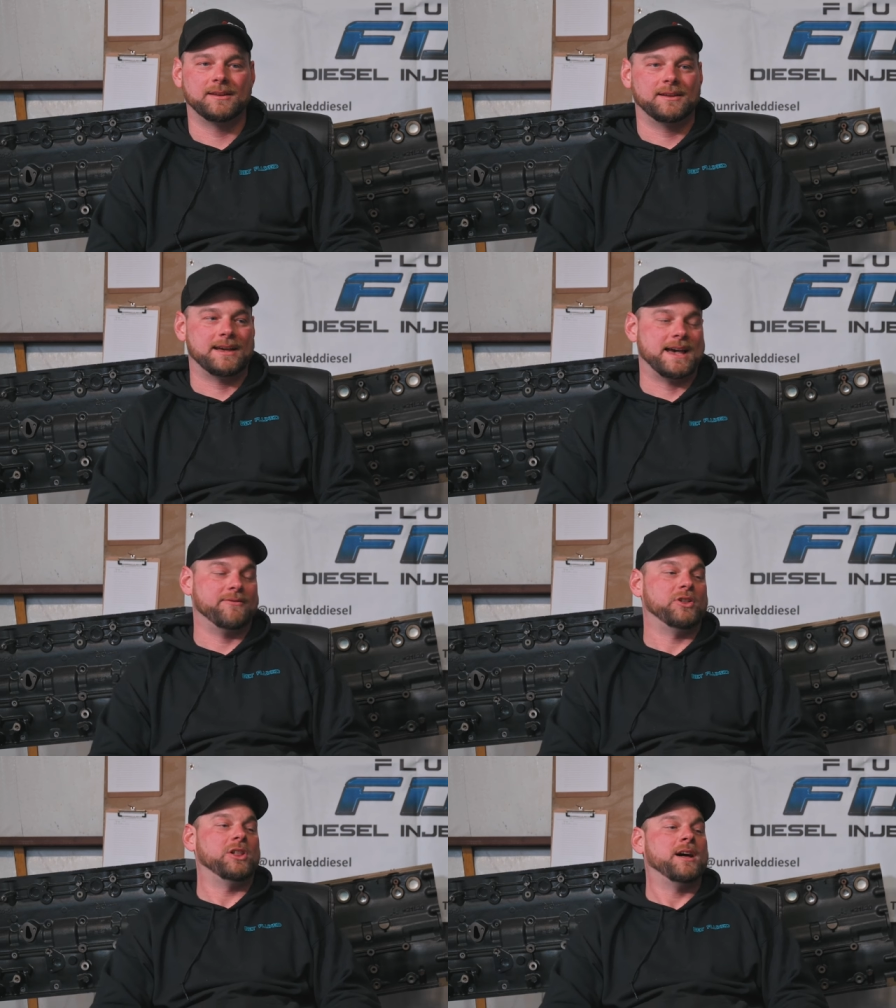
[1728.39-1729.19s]
Mm. I
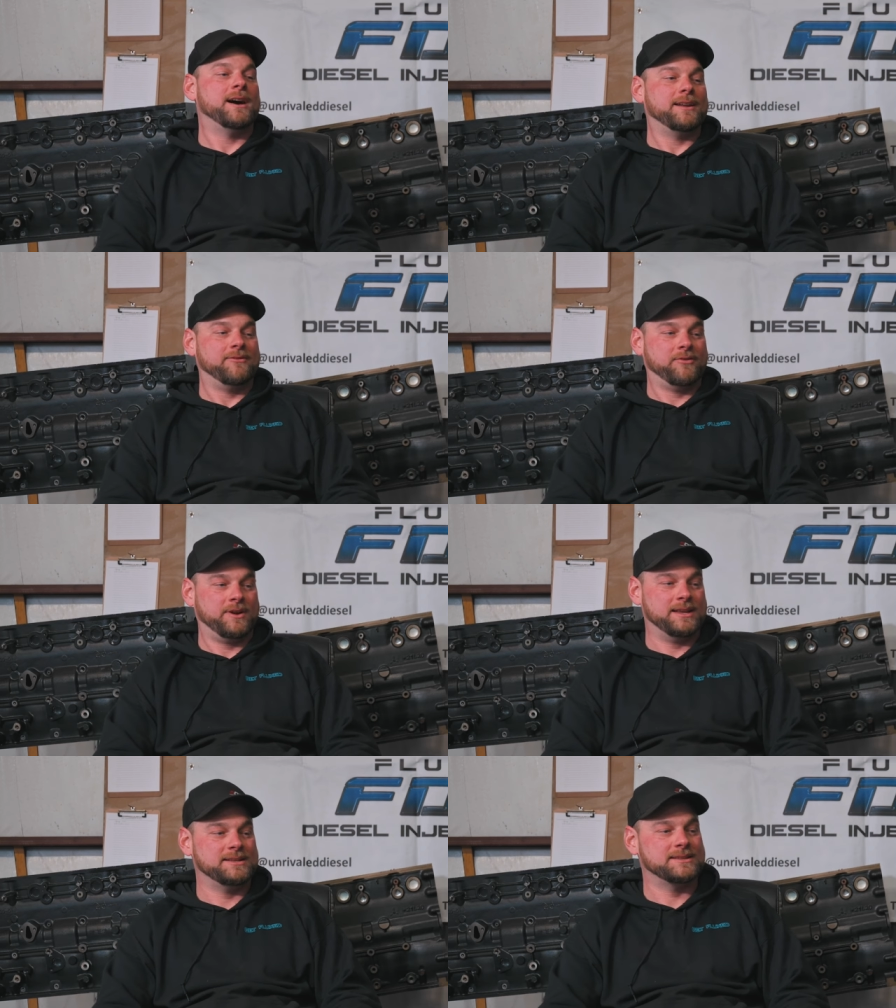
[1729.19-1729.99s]
have a lot of
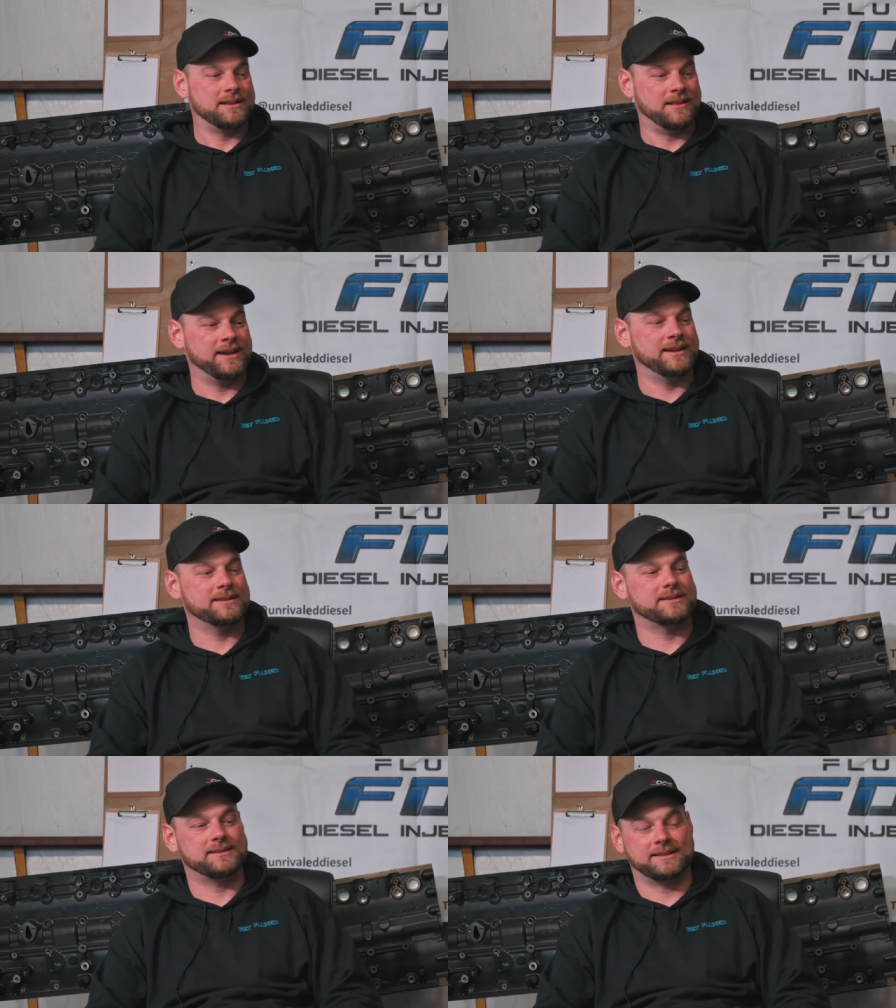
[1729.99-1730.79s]
friends,
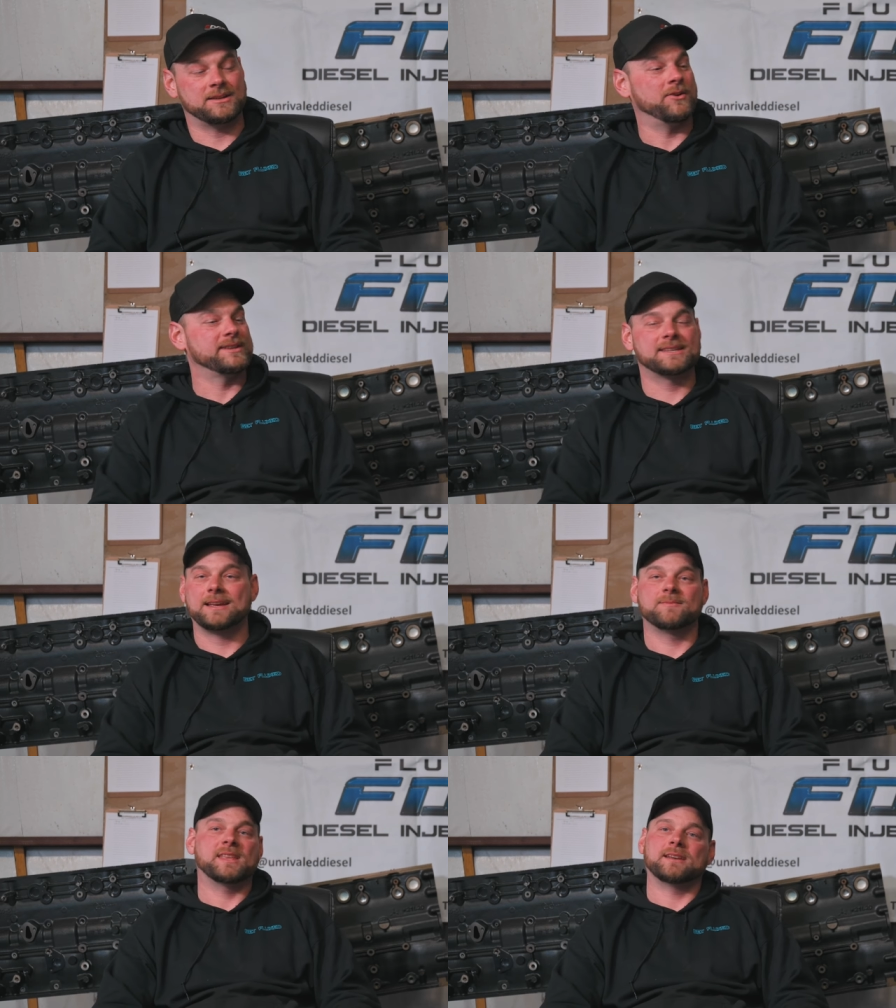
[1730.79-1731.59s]
clients, it's all the
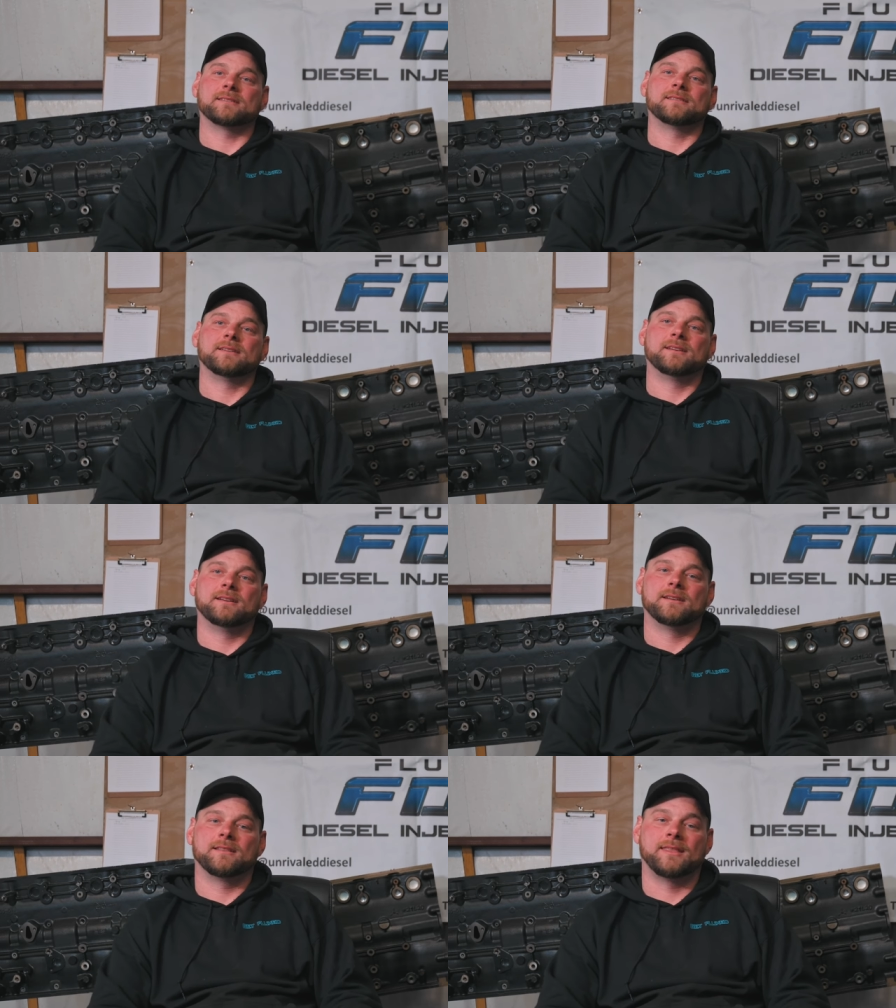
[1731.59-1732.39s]
same thing.
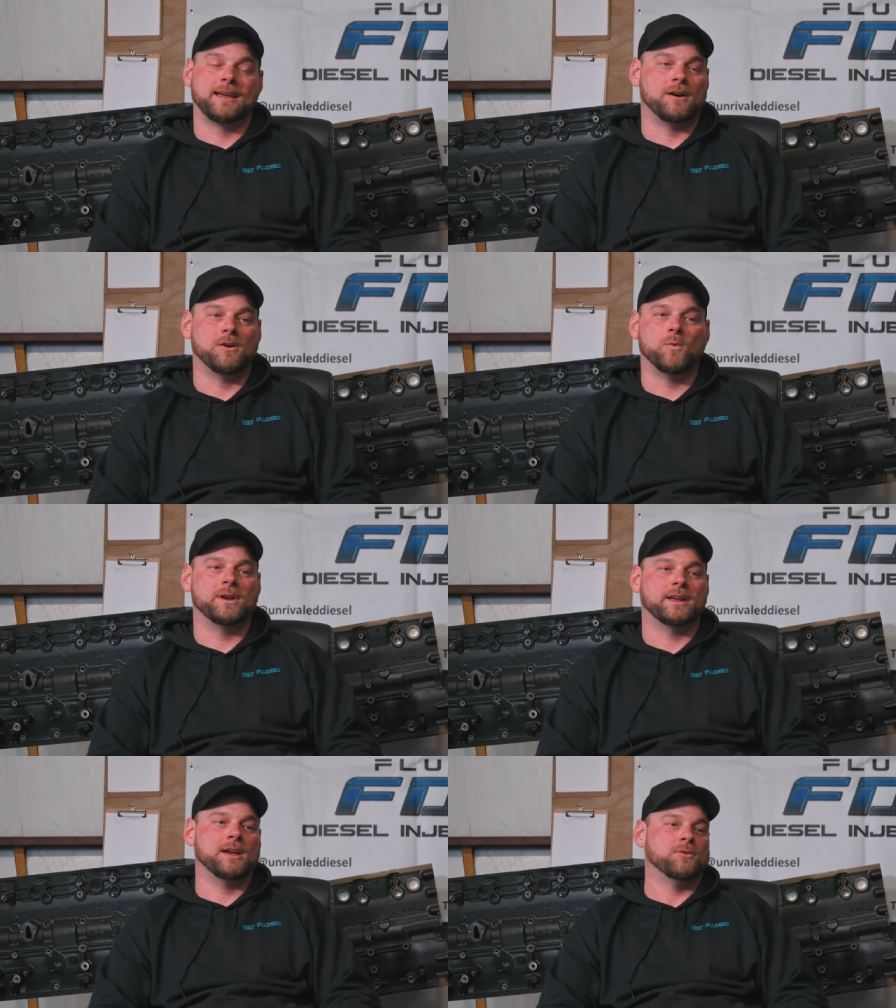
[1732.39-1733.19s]
They all
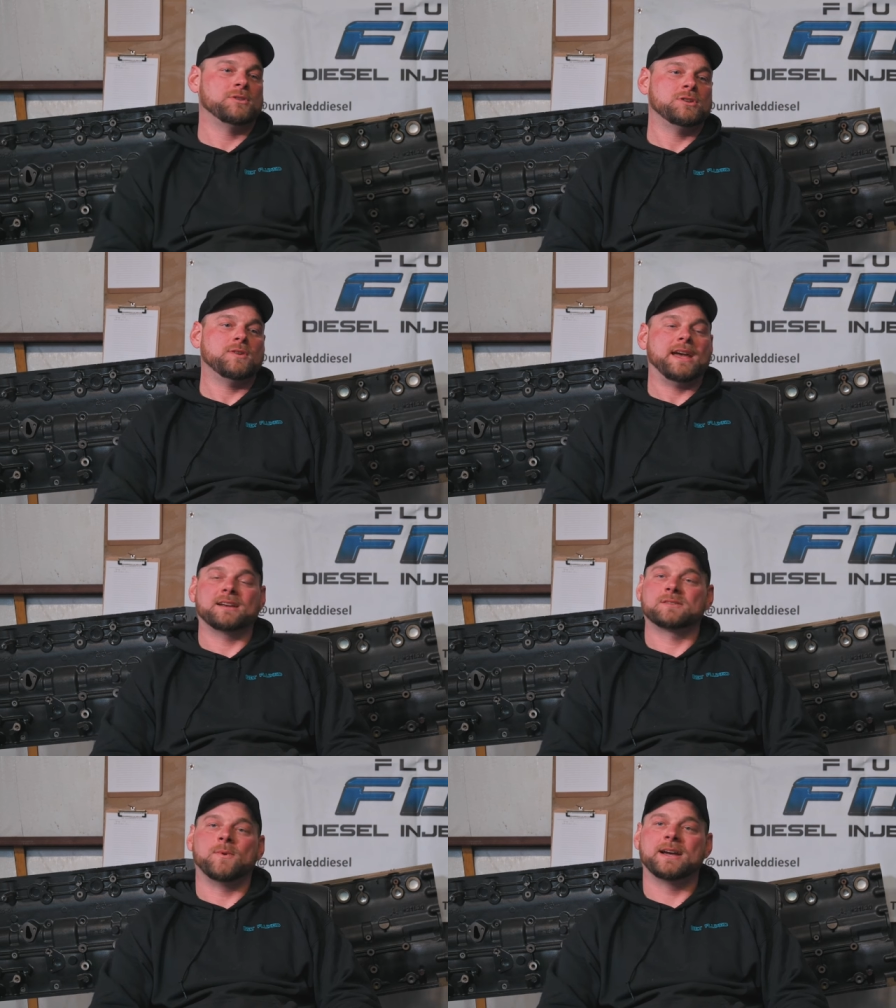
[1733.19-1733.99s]
want to go do
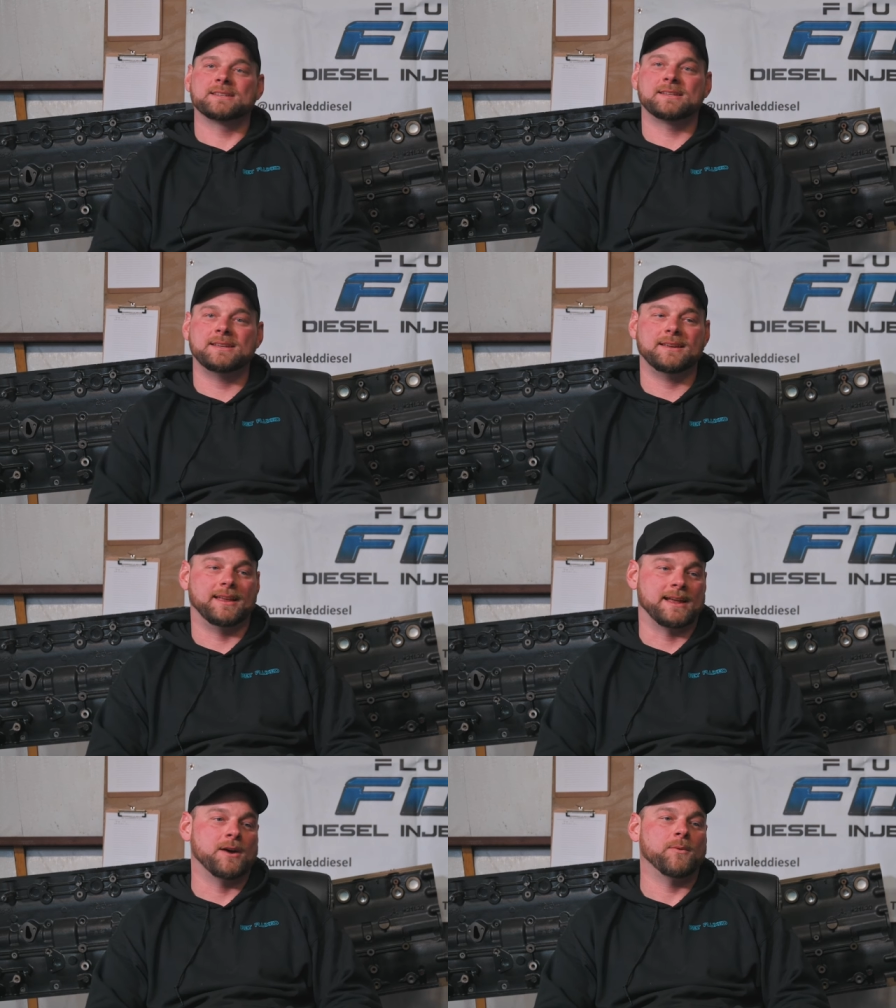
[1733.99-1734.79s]
XYZ,
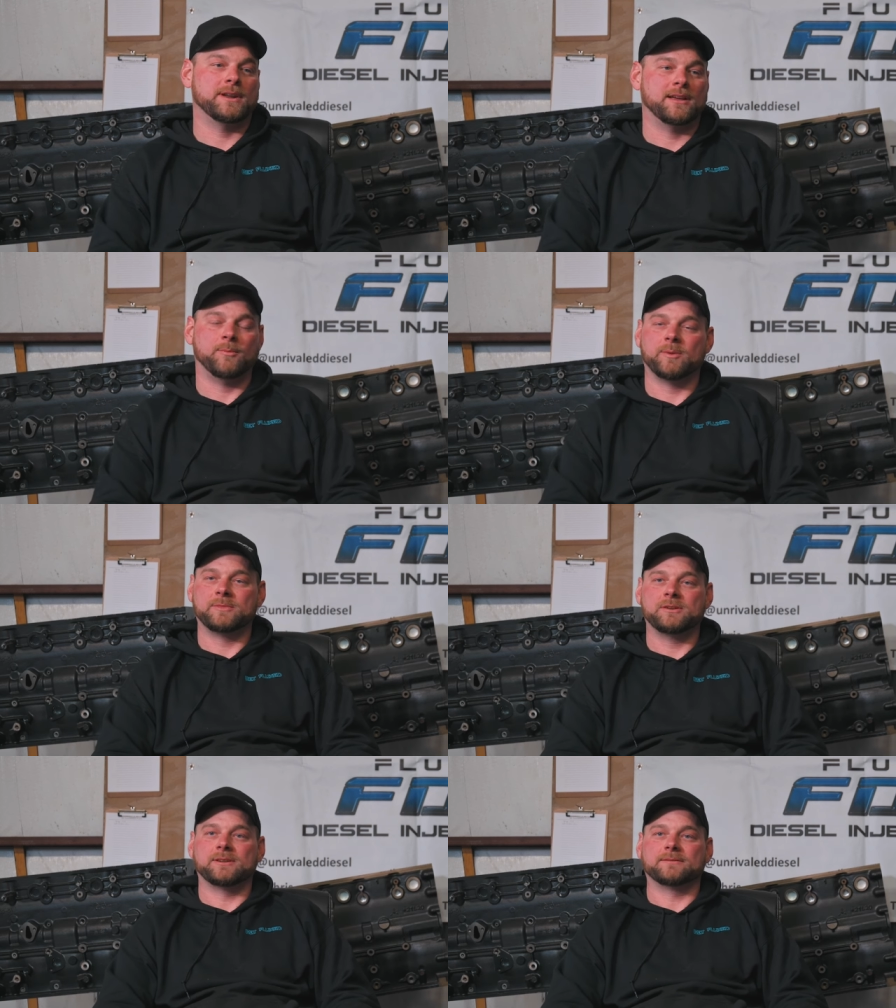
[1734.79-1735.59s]
and I want to help
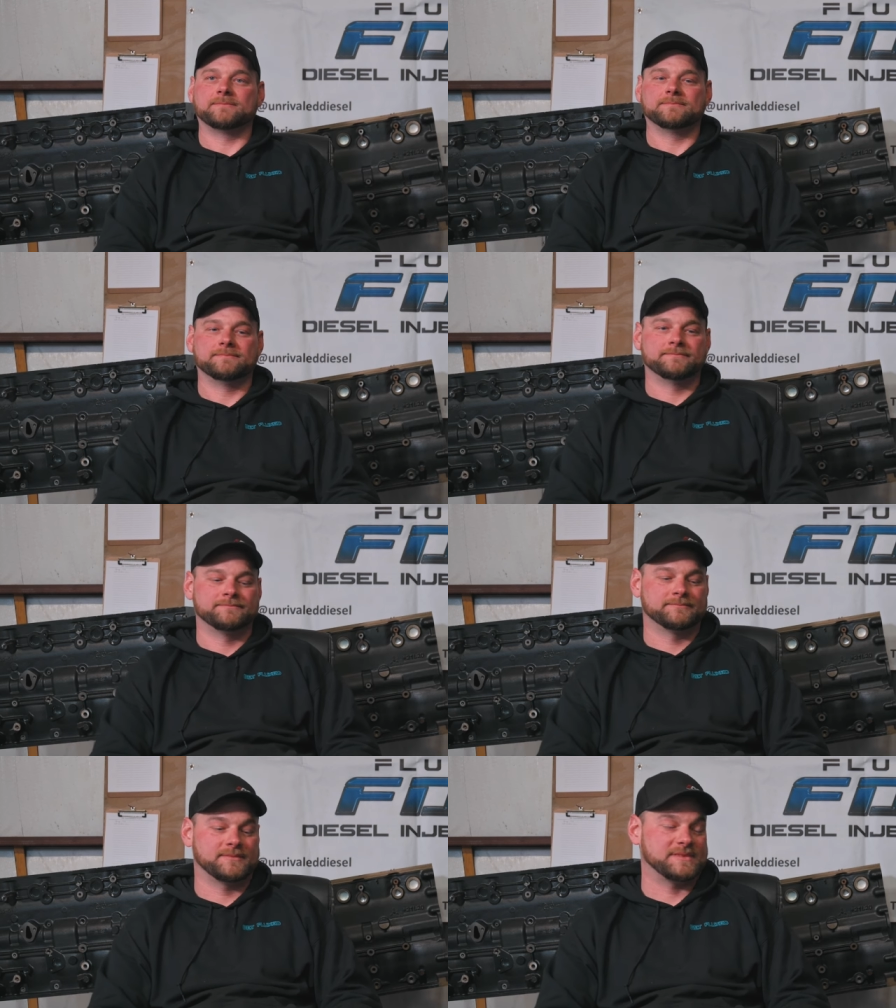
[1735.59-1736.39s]
them do it.
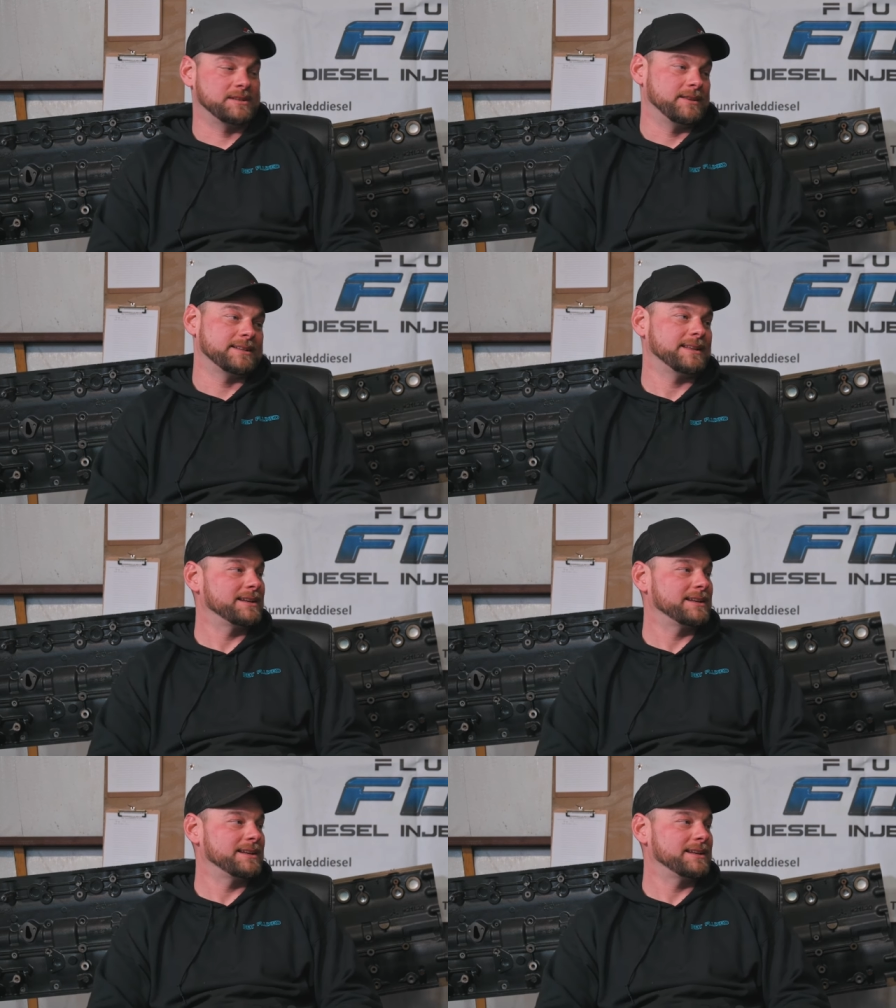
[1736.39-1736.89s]
So that, it.